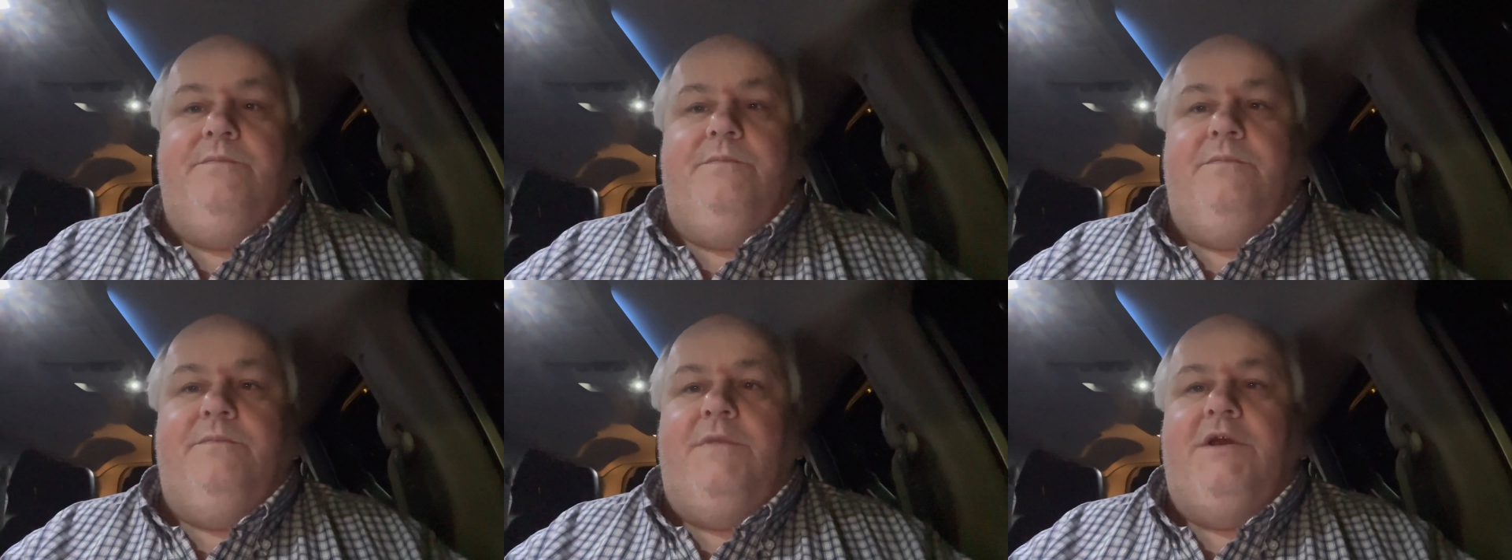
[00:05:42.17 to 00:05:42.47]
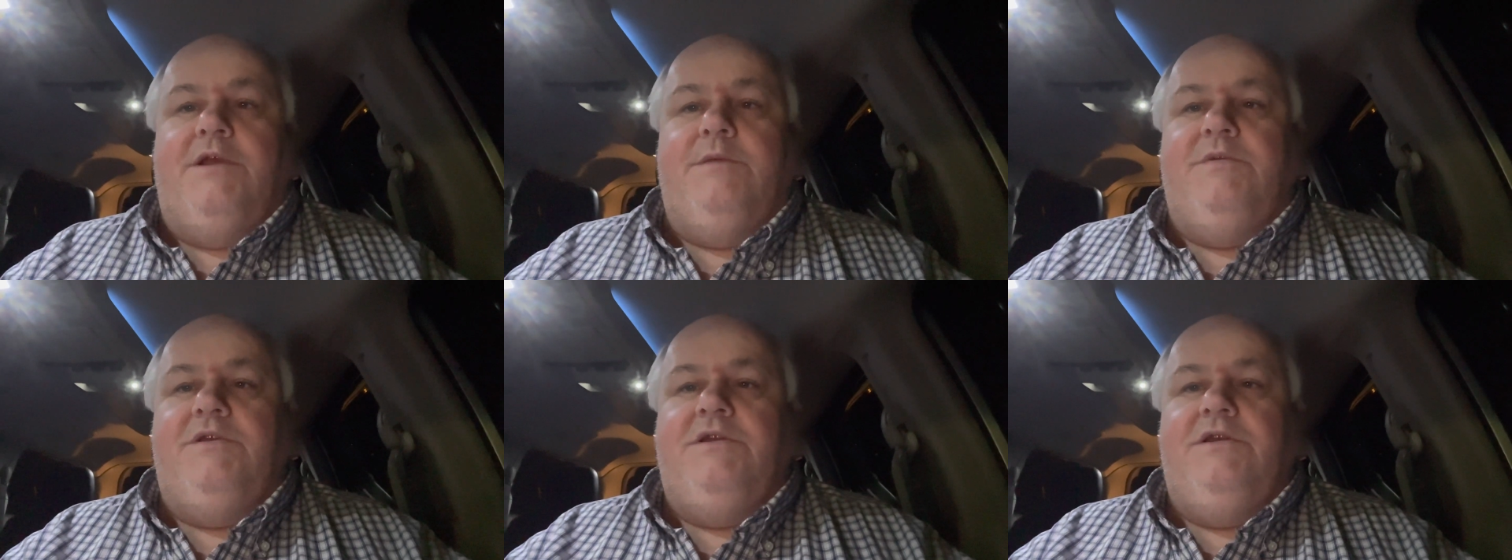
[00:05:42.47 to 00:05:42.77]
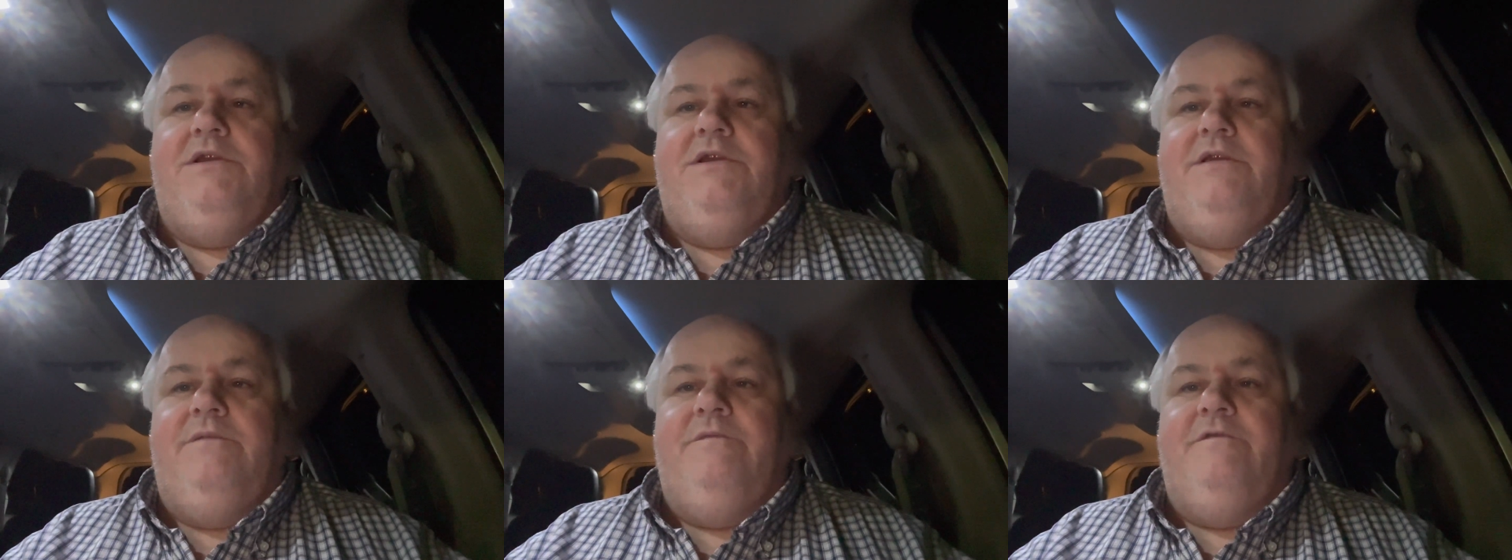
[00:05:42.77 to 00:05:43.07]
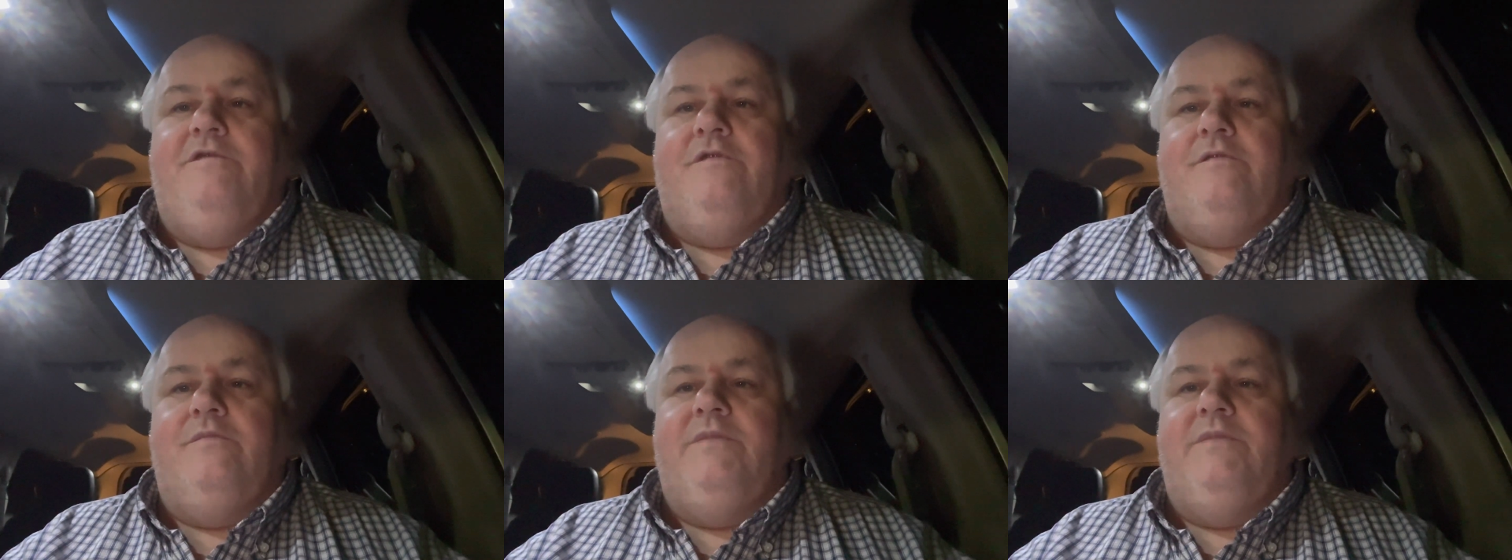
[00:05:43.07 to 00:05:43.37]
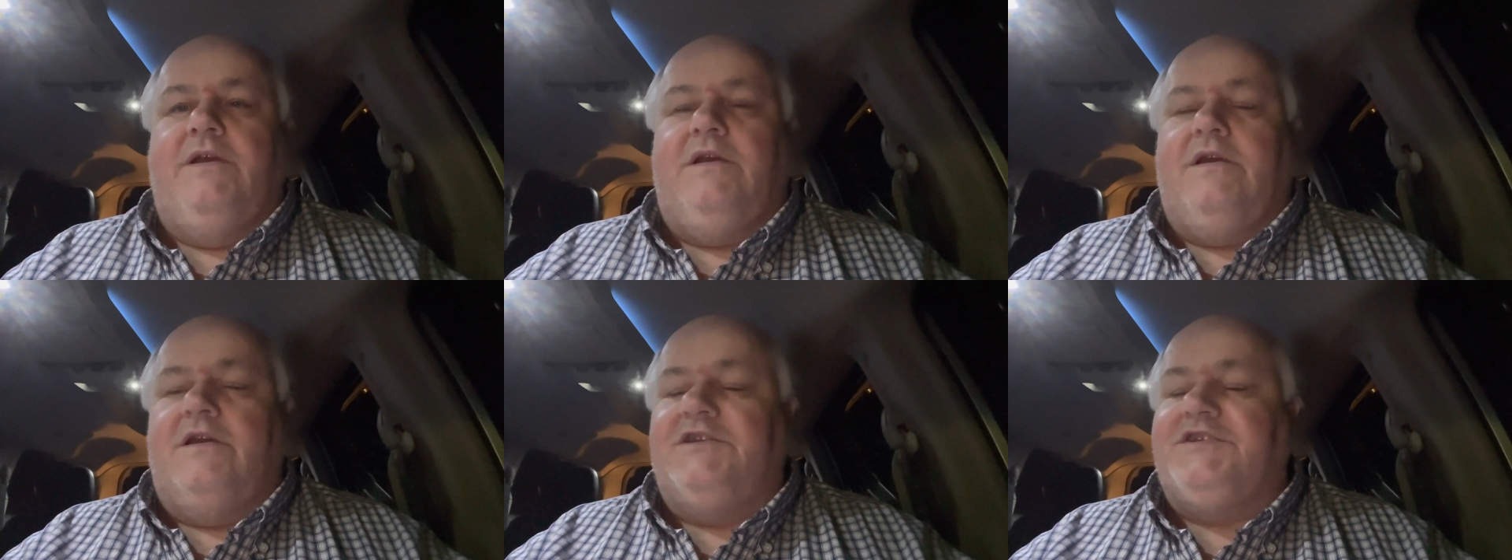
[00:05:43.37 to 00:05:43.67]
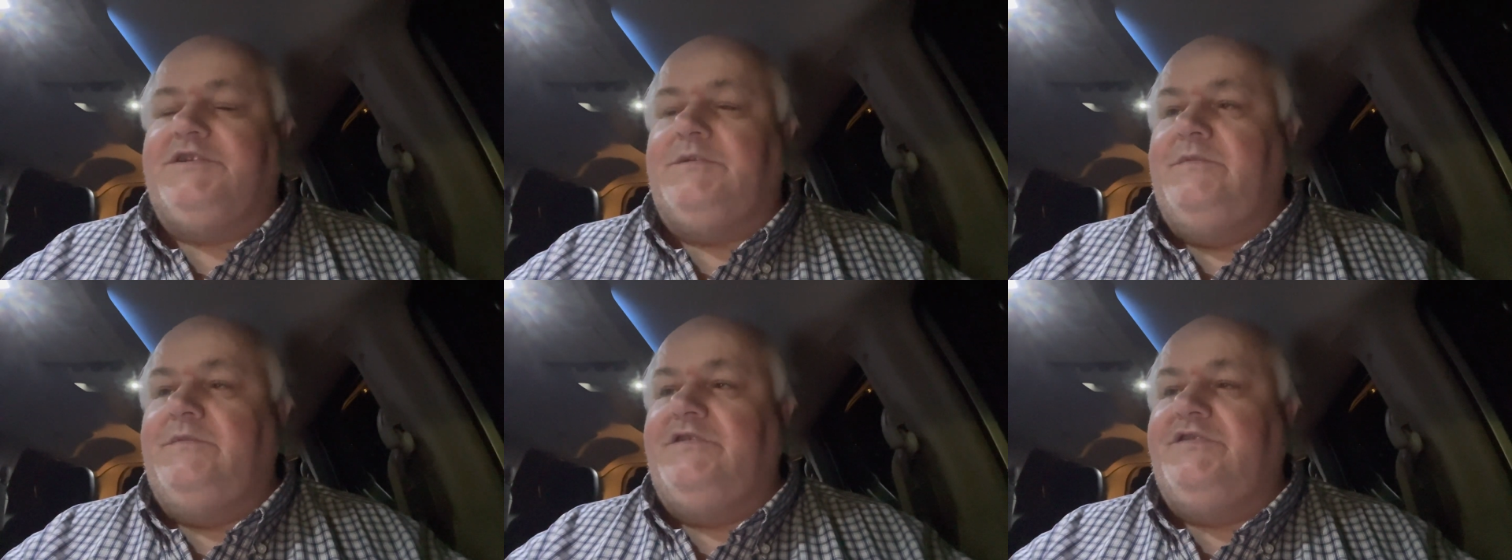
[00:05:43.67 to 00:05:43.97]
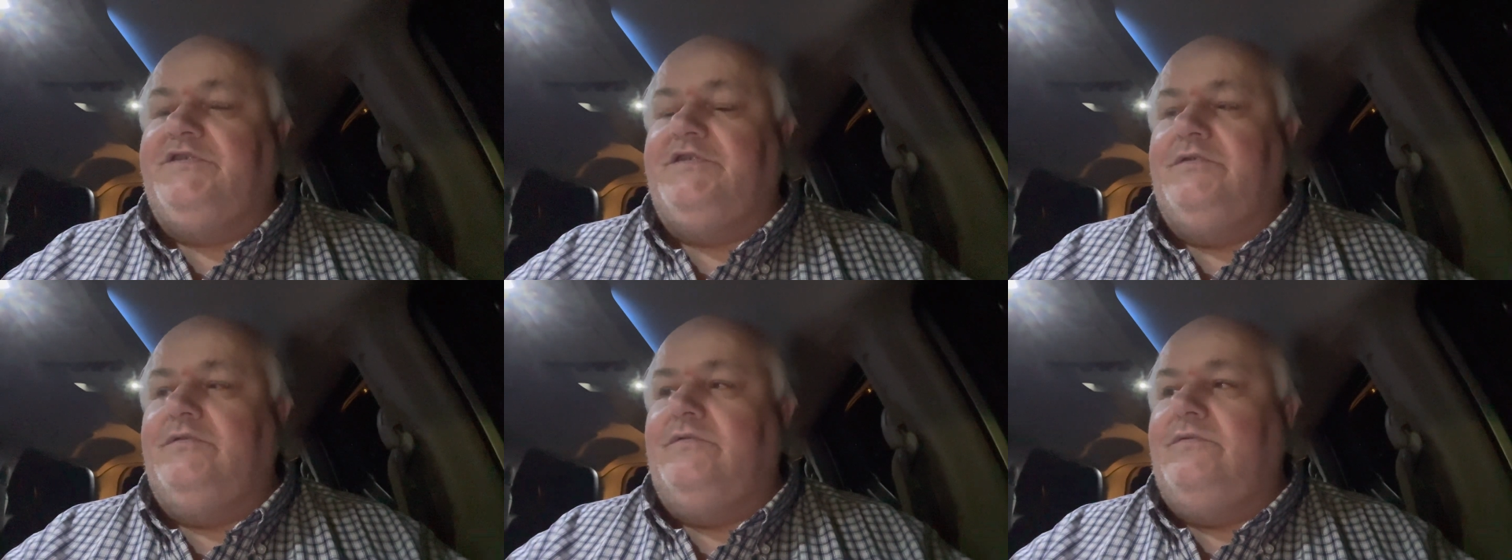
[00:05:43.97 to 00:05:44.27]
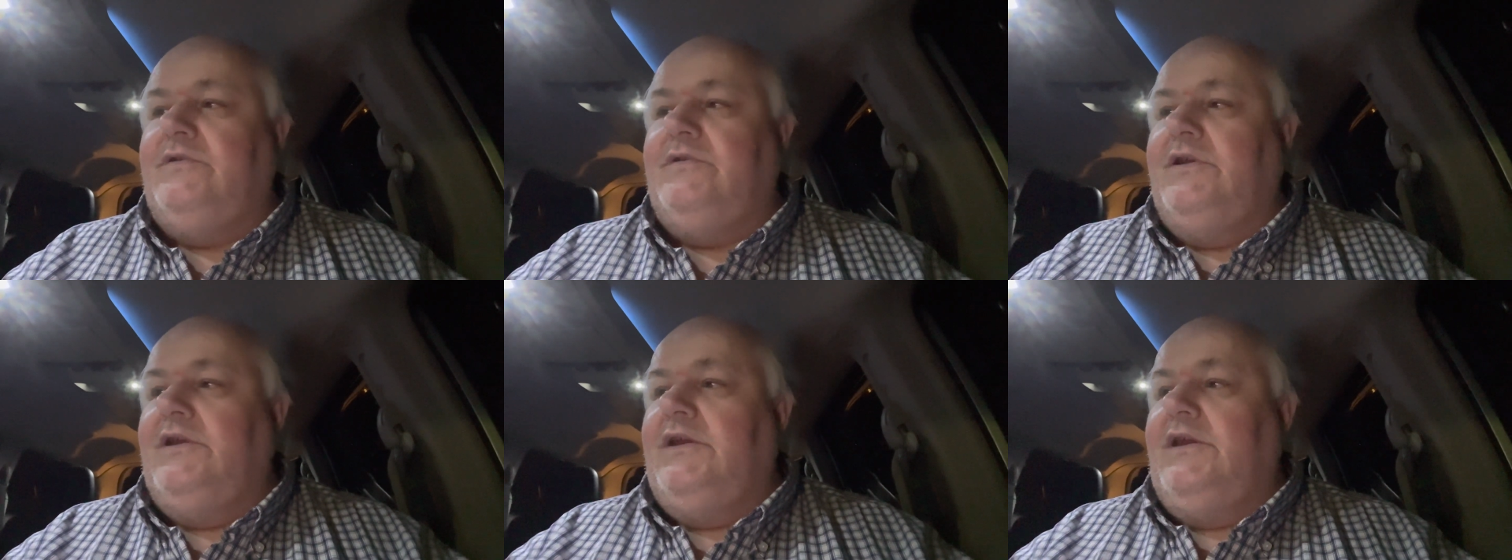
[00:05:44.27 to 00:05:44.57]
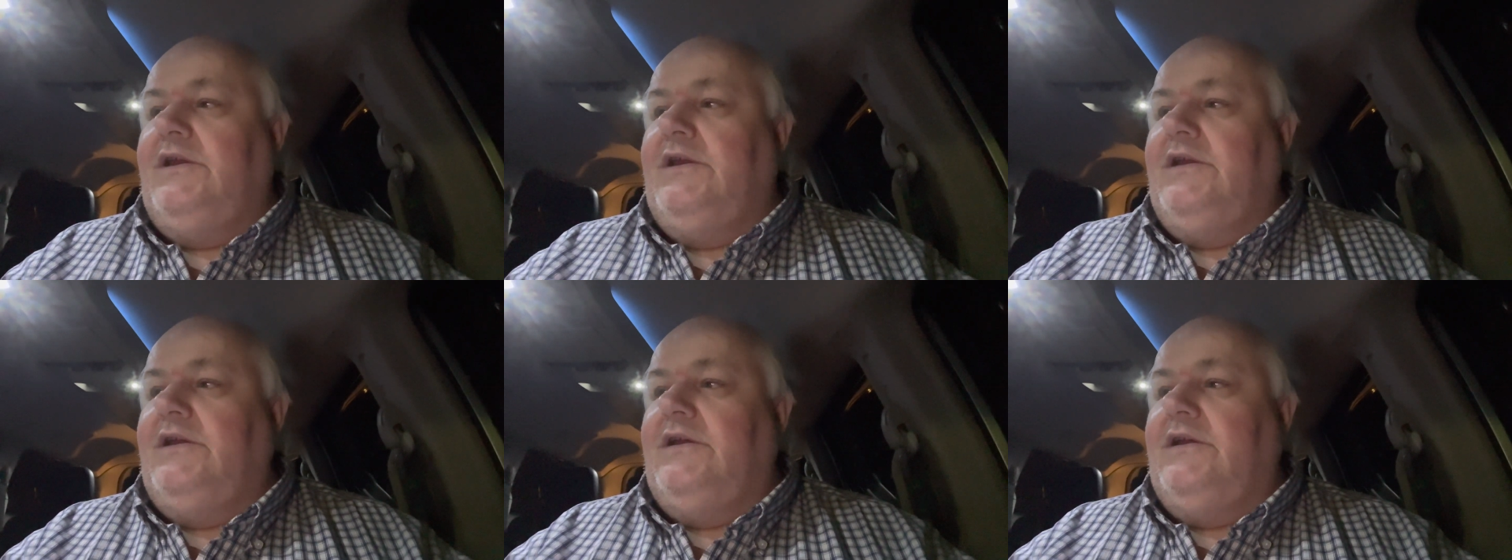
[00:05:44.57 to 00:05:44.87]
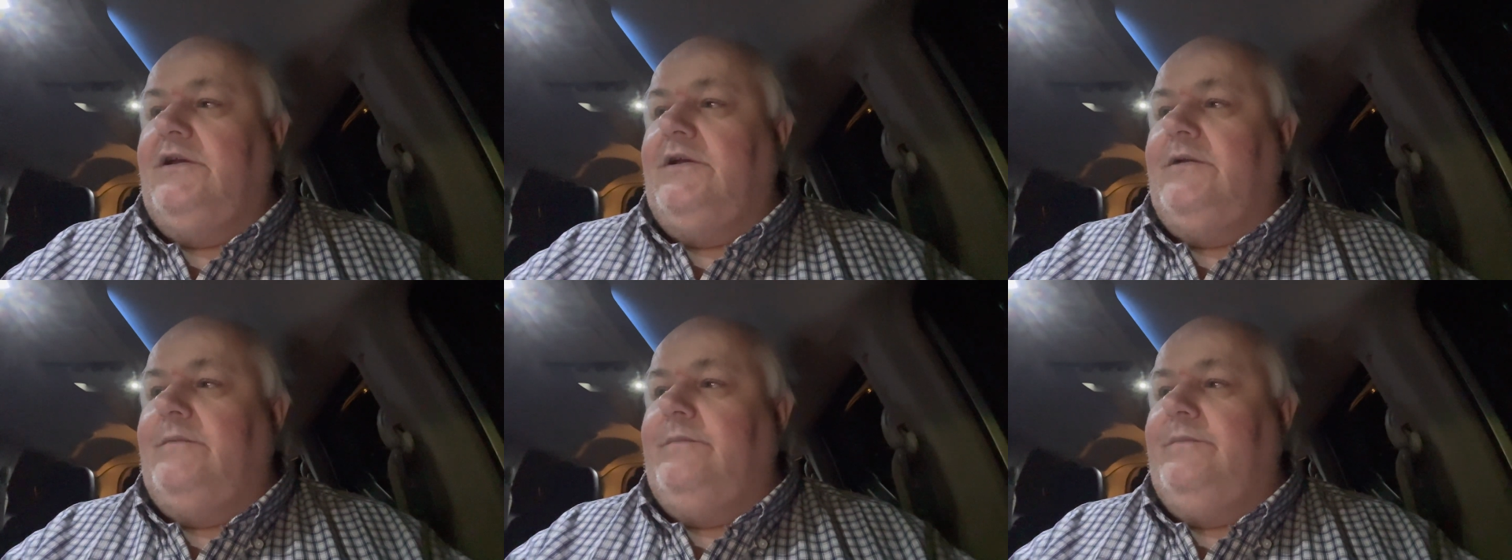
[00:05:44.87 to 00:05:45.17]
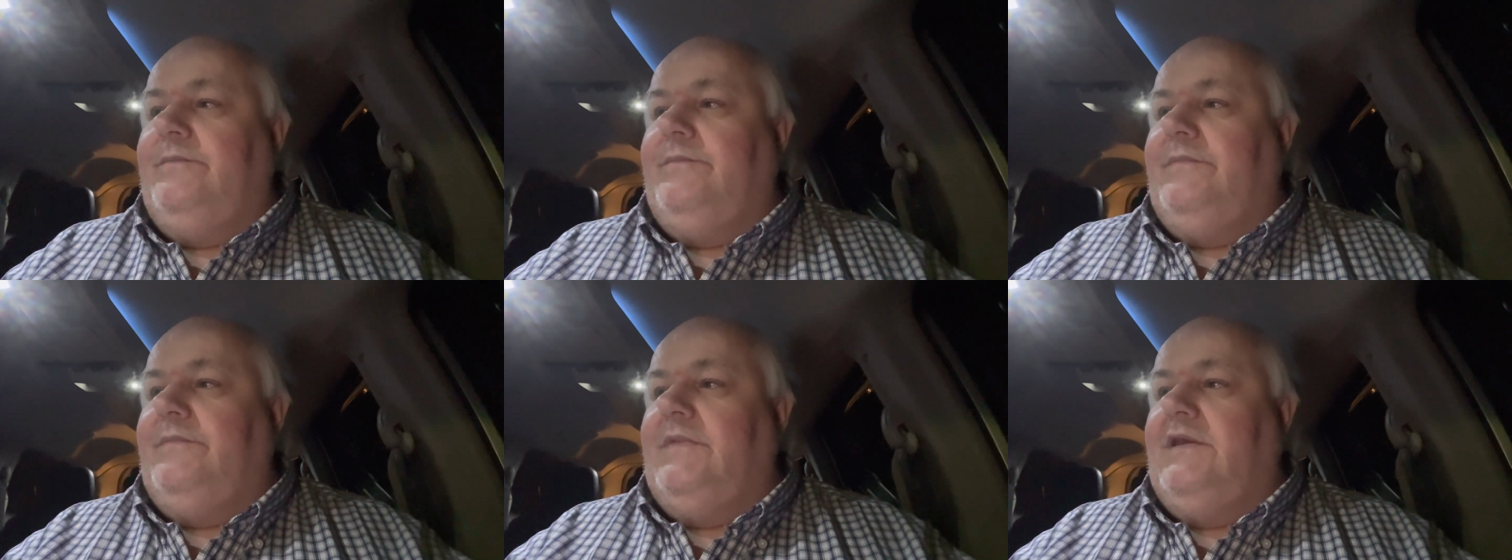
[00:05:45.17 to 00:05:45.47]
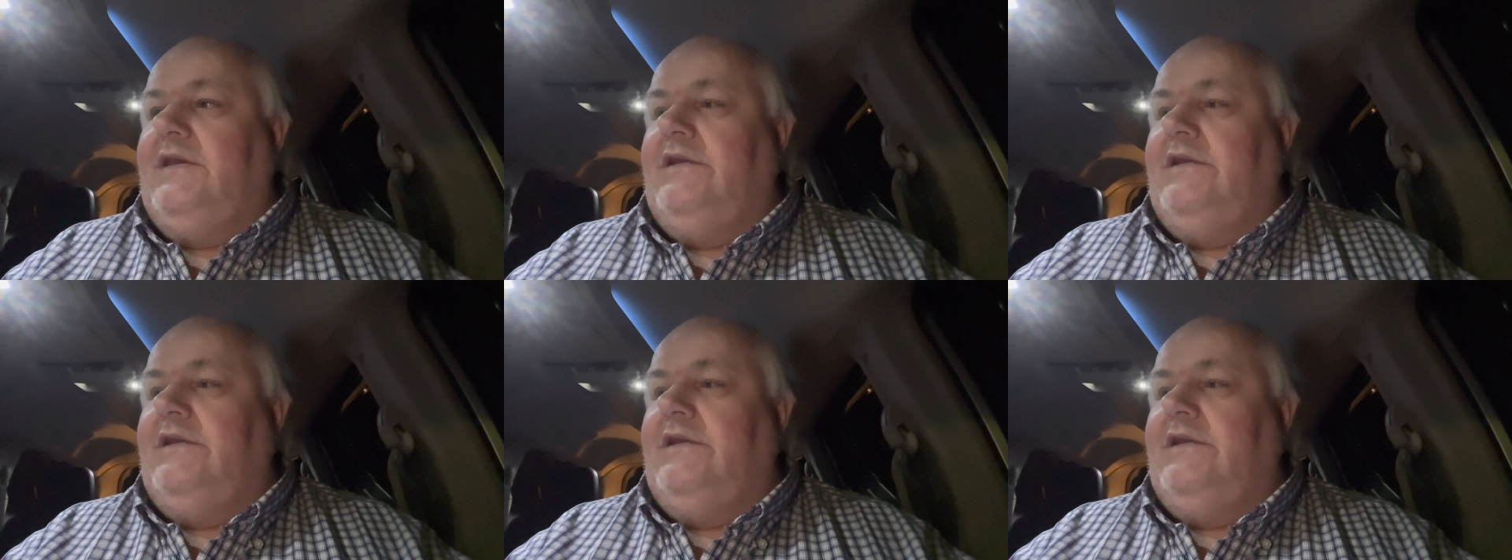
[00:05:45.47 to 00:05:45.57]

maybe even inform the customer too um,